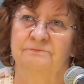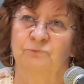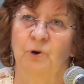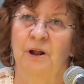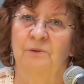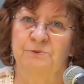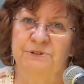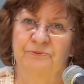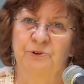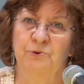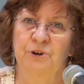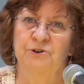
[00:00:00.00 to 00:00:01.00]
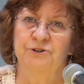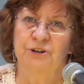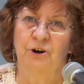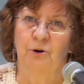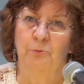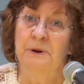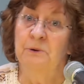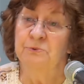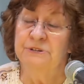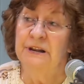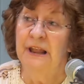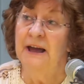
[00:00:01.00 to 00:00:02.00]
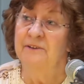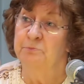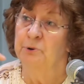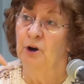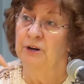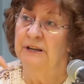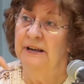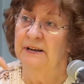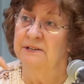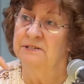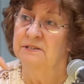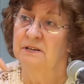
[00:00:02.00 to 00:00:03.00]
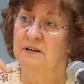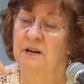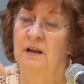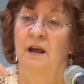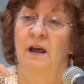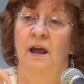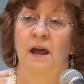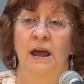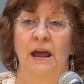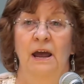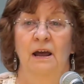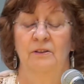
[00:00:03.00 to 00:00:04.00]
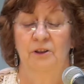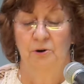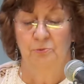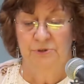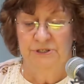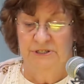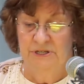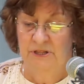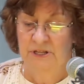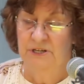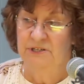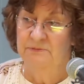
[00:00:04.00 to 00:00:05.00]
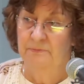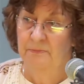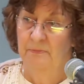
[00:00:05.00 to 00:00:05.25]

was a few years ago, but it was a live broadcast. And there was these